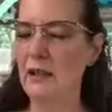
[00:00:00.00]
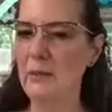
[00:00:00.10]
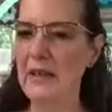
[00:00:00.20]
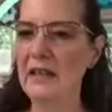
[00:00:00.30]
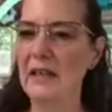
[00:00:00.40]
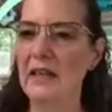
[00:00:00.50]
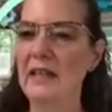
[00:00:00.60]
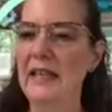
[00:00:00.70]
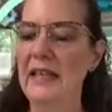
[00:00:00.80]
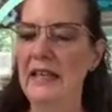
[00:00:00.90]
be the
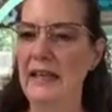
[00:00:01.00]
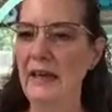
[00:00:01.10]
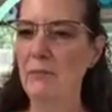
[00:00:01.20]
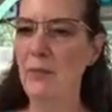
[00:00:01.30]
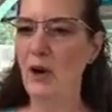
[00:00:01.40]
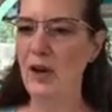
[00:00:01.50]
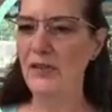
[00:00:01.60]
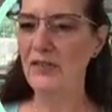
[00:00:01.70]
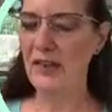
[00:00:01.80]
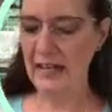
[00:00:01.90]

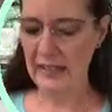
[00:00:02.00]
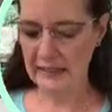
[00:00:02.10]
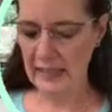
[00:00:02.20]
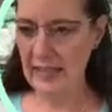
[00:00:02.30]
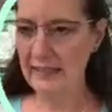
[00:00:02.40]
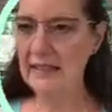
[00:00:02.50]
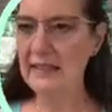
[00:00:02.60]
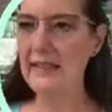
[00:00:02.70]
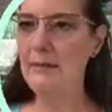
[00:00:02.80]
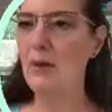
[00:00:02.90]
emboss side, not the
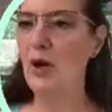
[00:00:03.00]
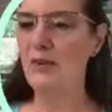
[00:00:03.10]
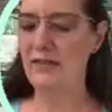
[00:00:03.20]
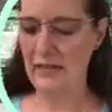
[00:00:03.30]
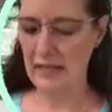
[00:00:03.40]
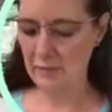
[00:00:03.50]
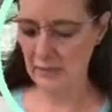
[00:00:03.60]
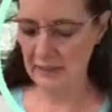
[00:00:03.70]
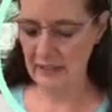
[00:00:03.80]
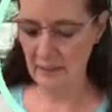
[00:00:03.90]
deboss side, but
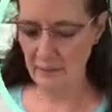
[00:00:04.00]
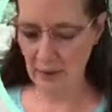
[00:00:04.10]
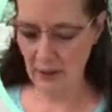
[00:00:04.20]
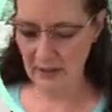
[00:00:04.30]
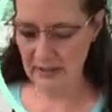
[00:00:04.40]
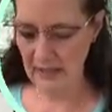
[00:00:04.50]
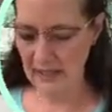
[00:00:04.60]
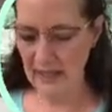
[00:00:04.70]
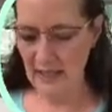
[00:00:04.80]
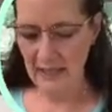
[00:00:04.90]
the emboss side.
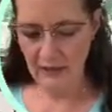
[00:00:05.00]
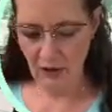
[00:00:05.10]
The